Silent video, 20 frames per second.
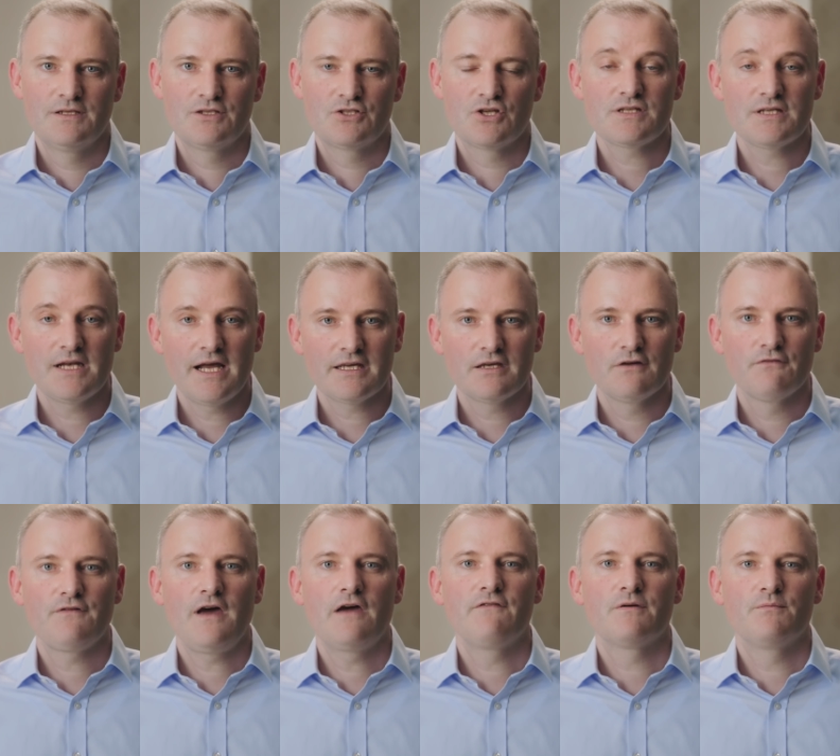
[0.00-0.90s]
Just like your
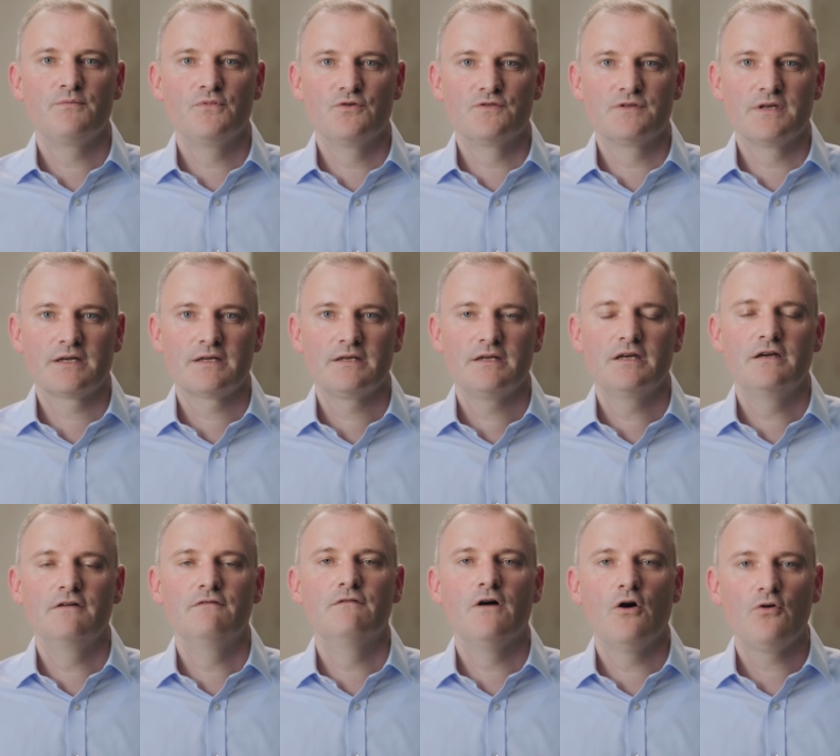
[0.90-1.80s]
favorite music,
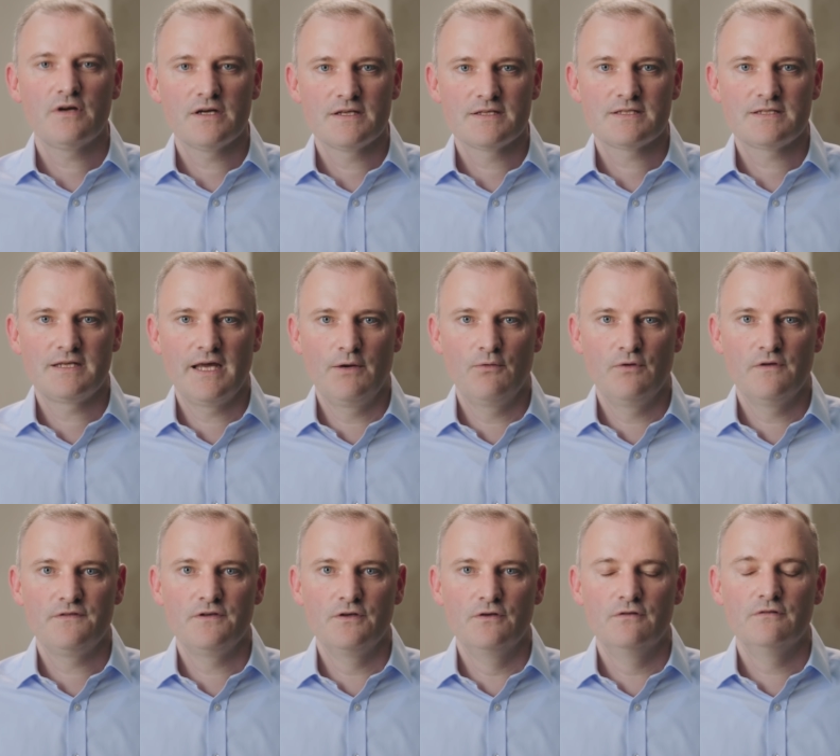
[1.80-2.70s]
Evoke can stay
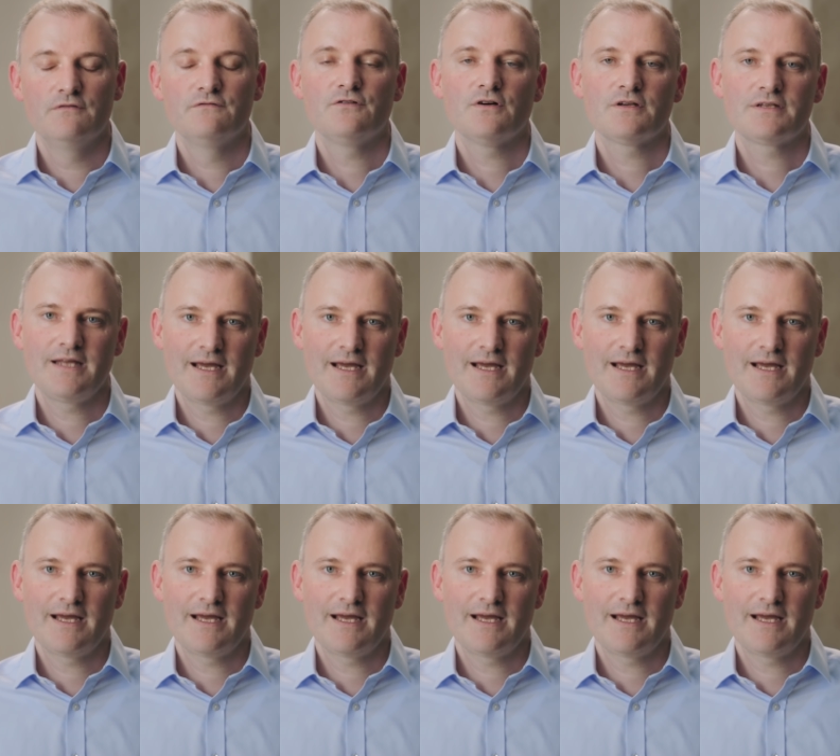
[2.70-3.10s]
with you for